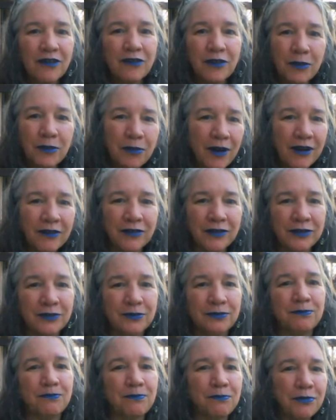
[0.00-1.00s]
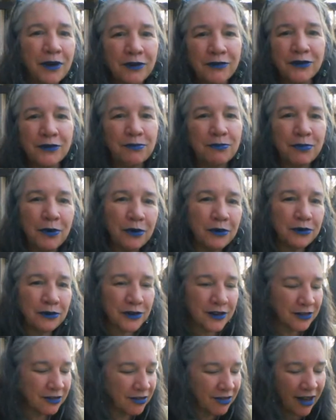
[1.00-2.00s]
for breakfast
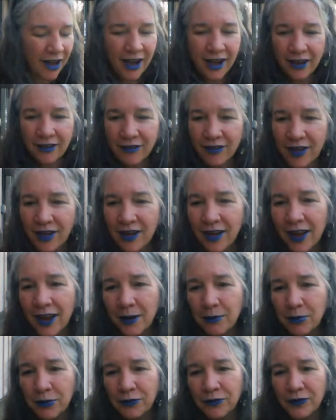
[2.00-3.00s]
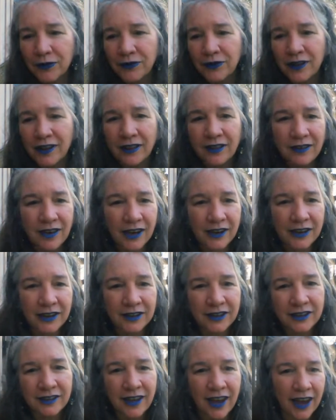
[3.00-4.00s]
poetry live, April 15th,
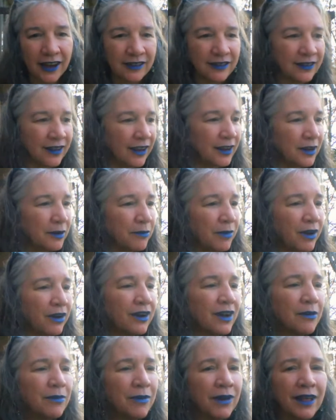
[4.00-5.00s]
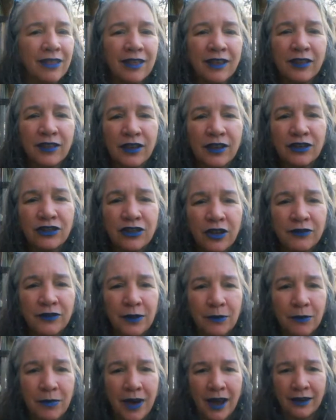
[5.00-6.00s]
technically tax day in America, but I think they shoved
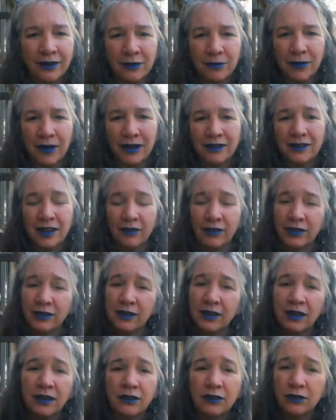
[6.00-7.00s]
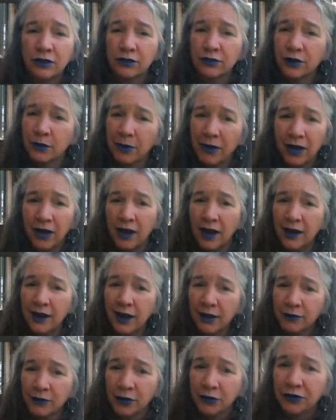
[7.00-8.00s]
it back to May 17th. So if you're behind,
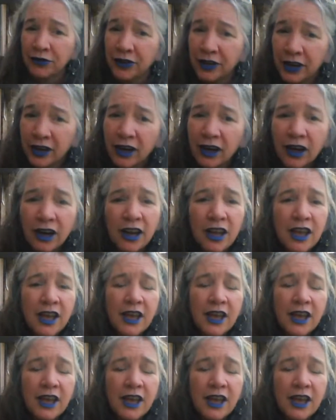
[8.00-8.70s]
have no fear.